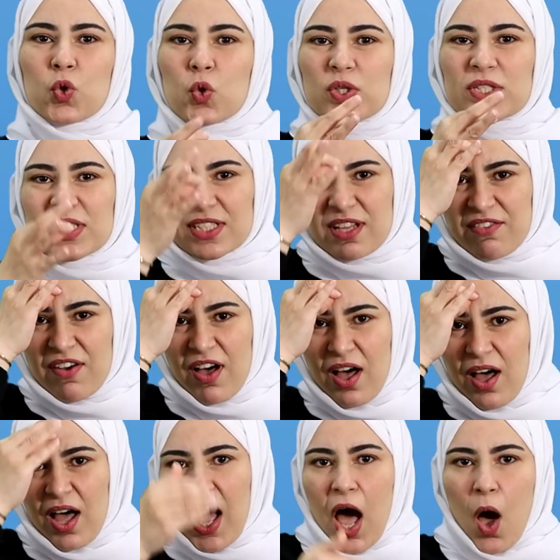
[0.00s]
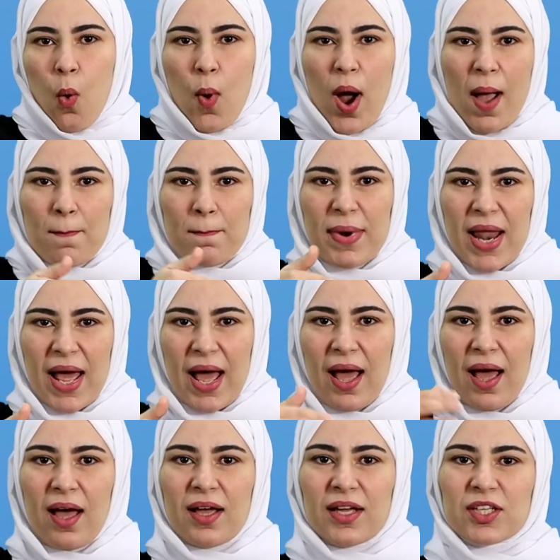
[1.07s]
How about B? They are
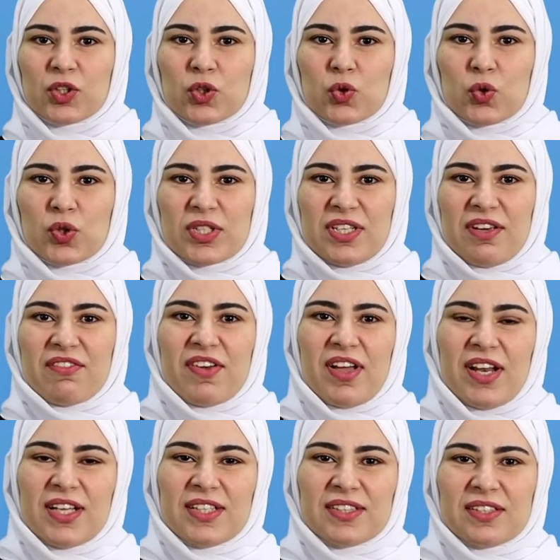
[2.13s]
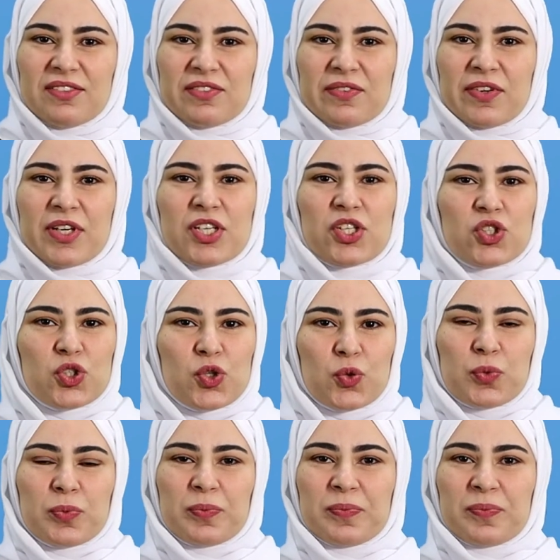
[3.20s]
preoccupied today.
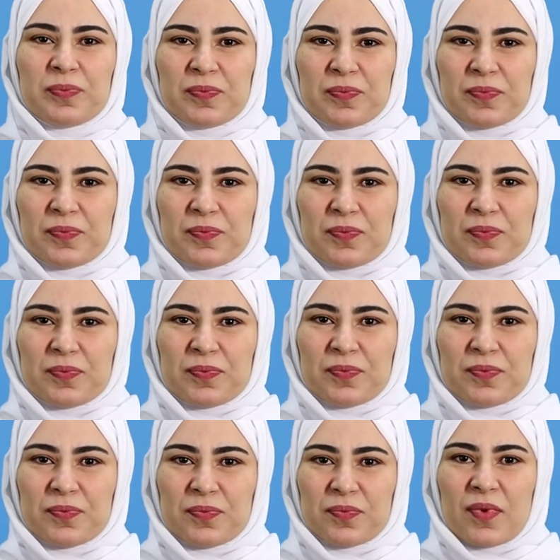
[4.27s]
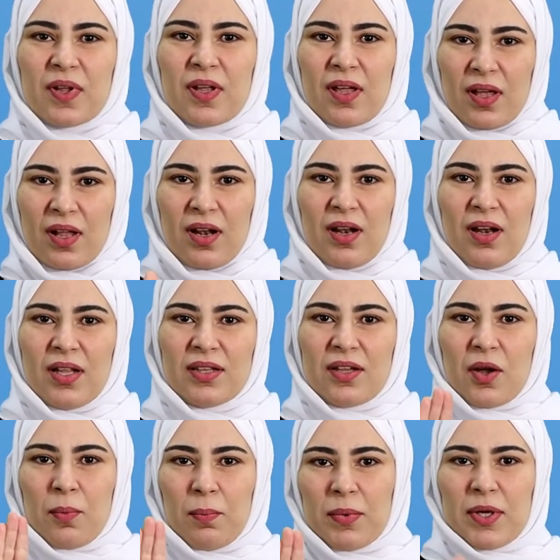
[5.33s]
We added the intensifier before the
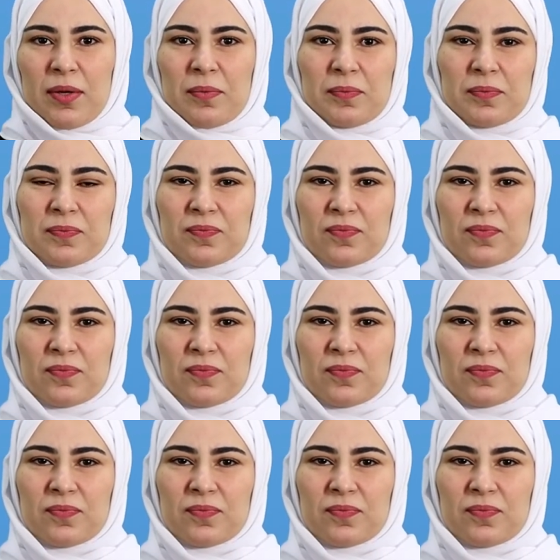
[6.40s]
adjective.